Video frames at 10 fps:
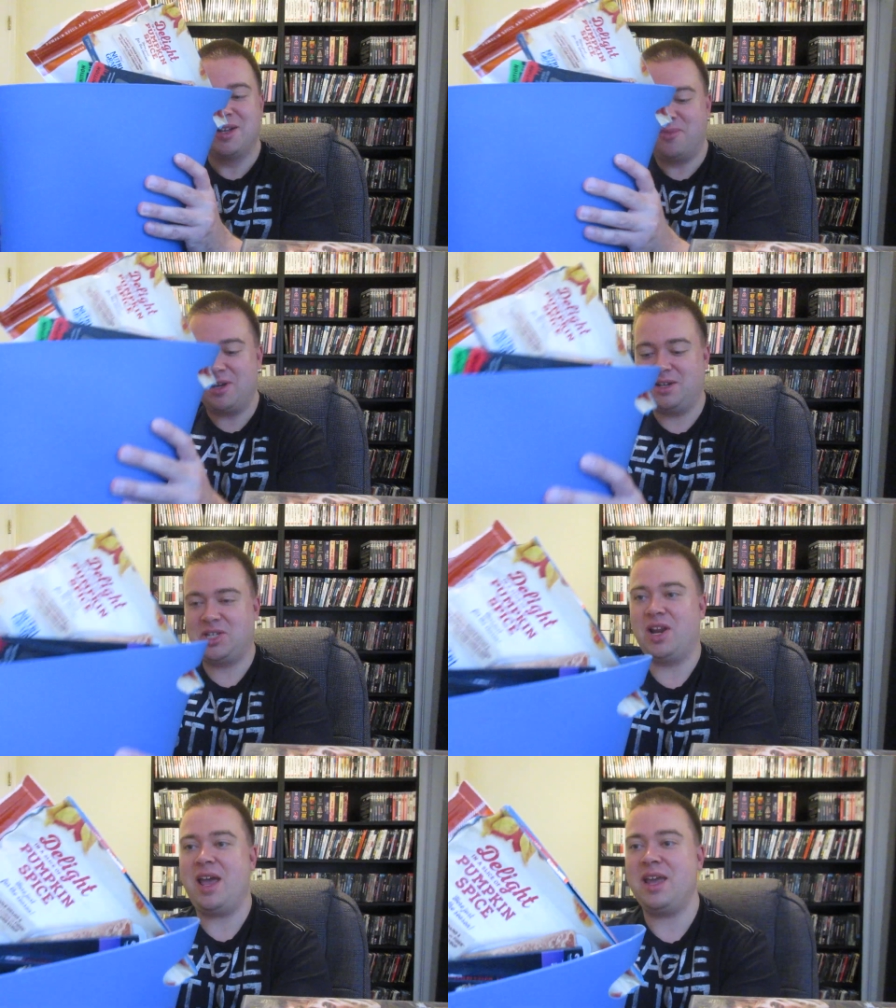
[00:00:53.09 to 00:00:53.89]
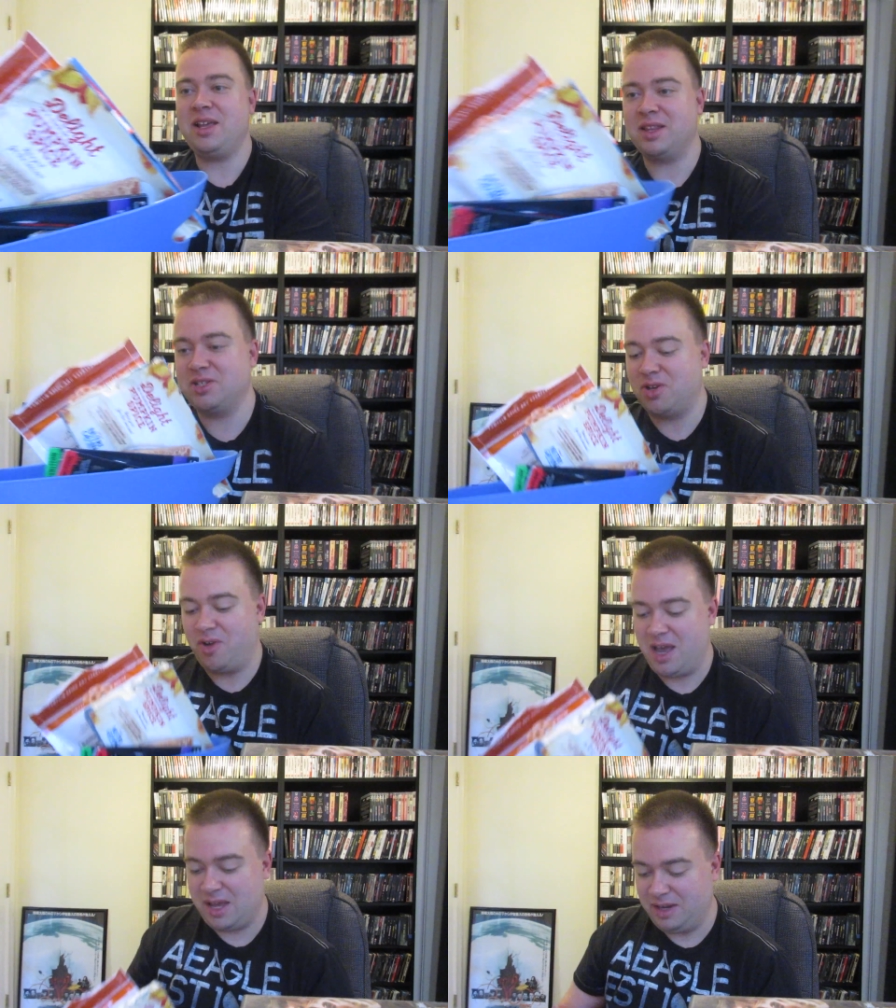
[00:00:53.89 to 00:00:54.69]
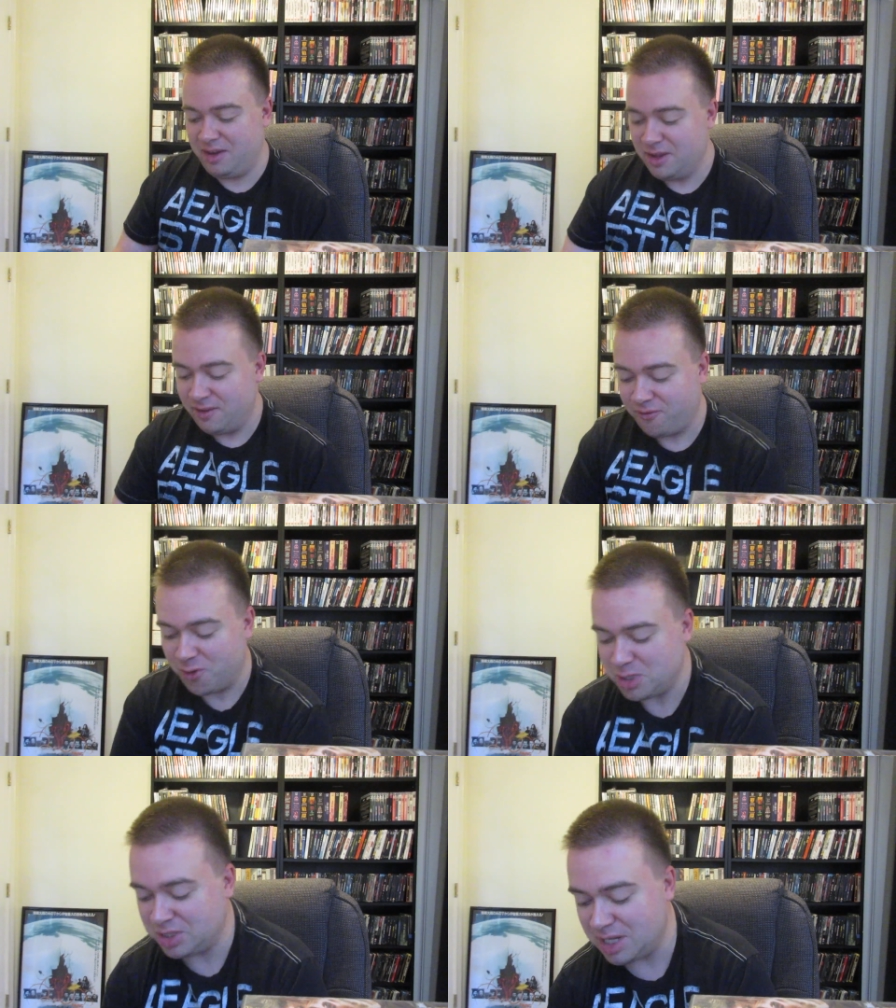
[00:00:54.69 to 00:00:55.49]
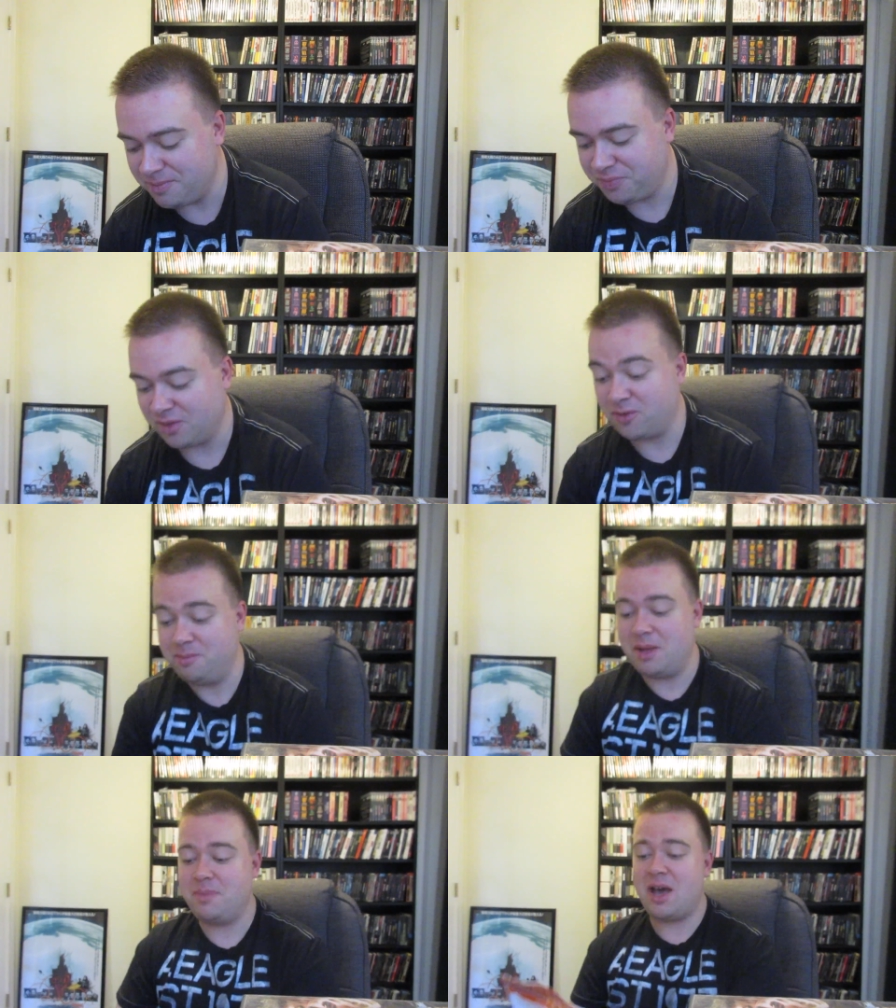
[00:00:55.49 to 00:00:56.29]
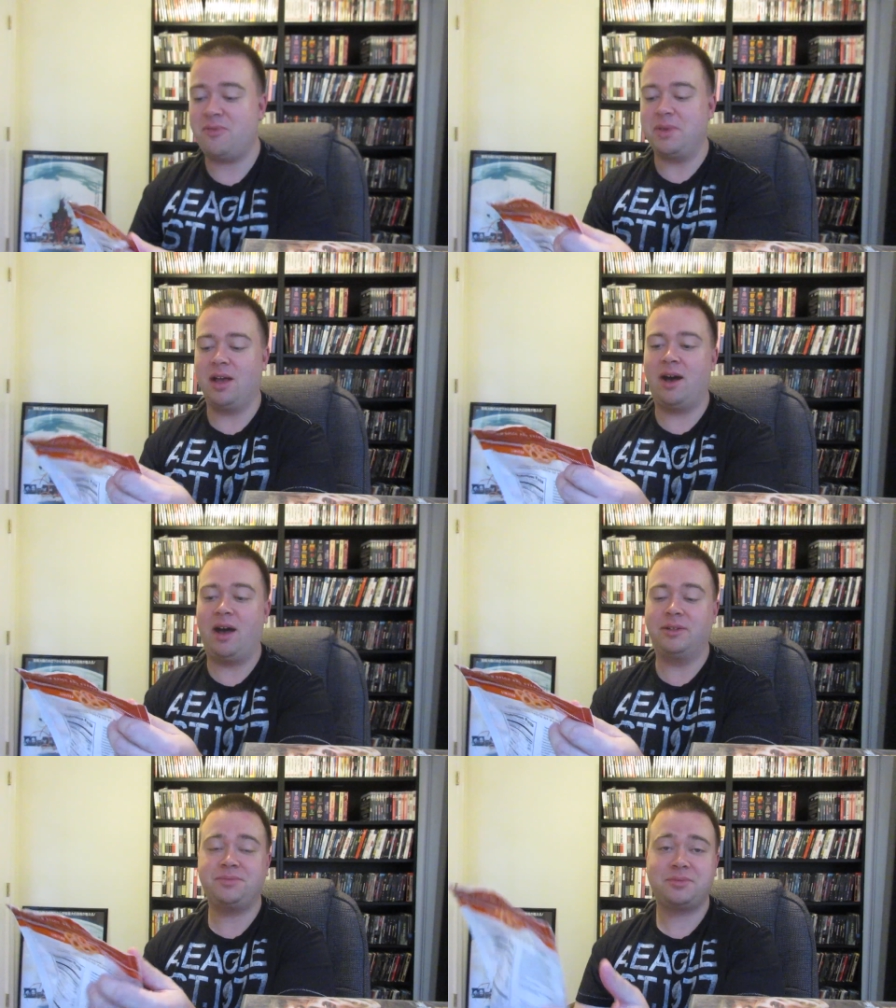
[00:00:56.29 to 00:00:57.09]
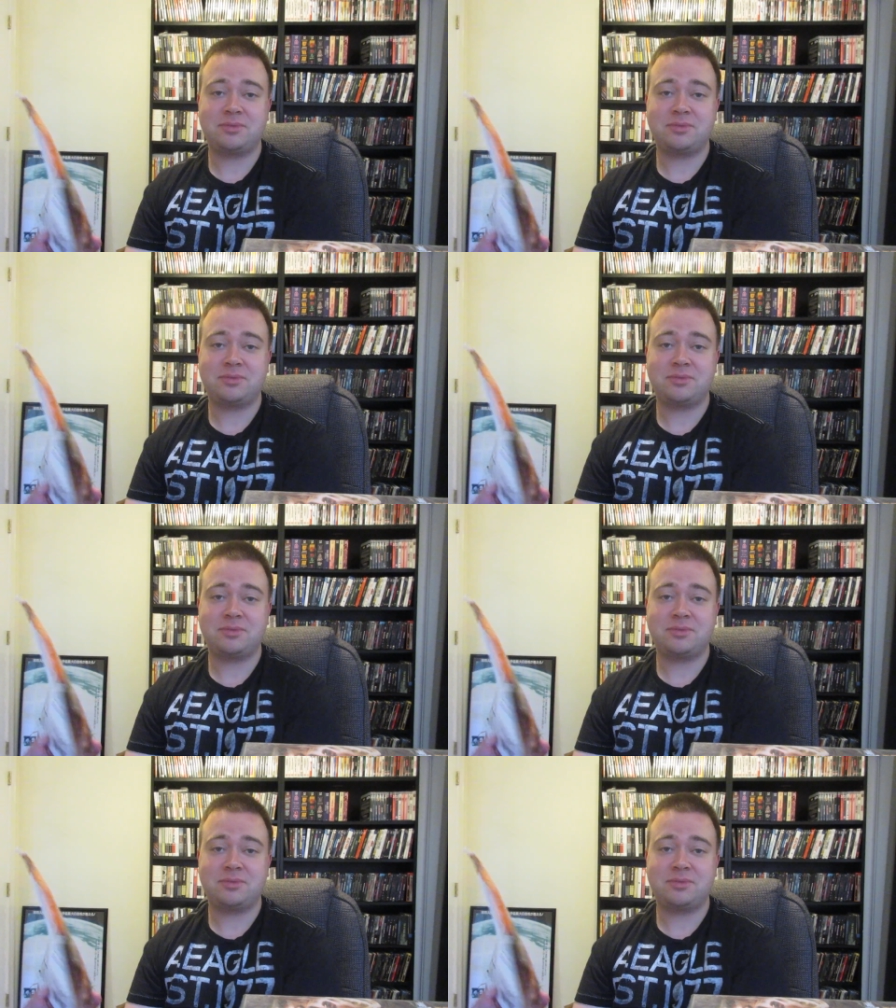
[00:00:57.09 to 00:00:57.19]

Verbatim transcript: But today, let's go ahead and first up, from Bed Bath and Beyond,